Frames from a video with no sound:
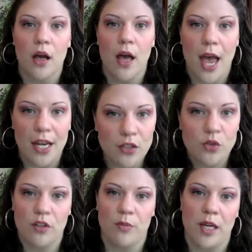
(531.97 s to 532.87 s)
any sort
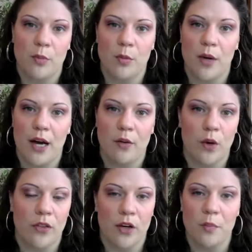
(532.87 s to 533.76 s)
of makeup you buy,
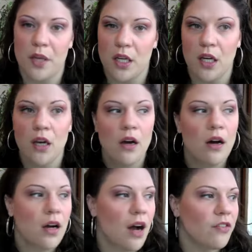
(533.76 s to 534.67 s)
whether it be
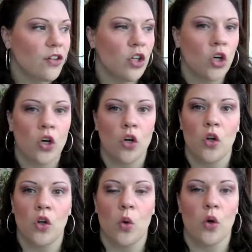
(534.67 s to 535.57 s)

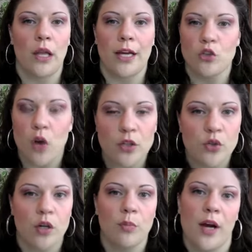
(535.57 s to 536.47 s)
CoverGirl or like a
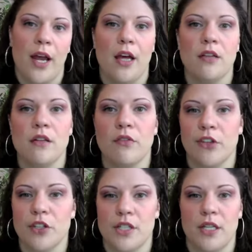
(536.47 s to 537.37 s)
drugstore brand
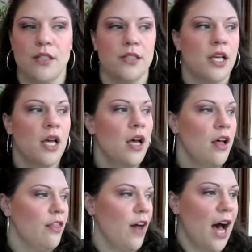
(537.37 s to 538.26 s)
versus
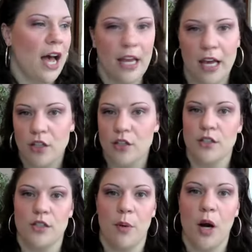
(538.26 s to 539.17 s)
the high-end
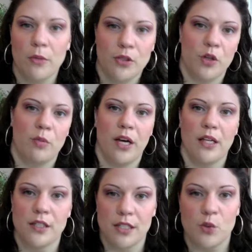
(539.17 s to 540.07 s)
department store
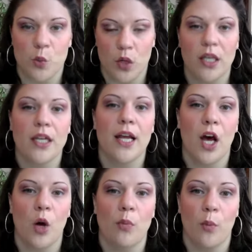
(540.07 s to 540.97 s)
brands. It's really going to
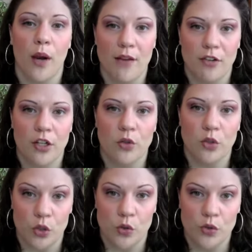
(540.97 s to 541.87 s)
help whatever you
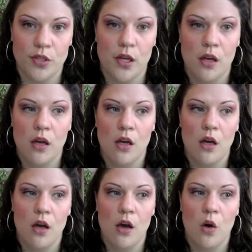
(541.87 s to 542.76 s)
use
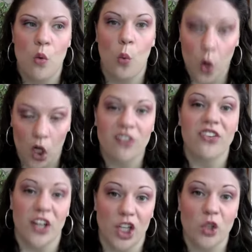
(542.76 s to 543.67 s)
work
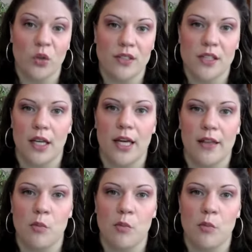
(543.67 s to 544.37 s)
for you. It's going to get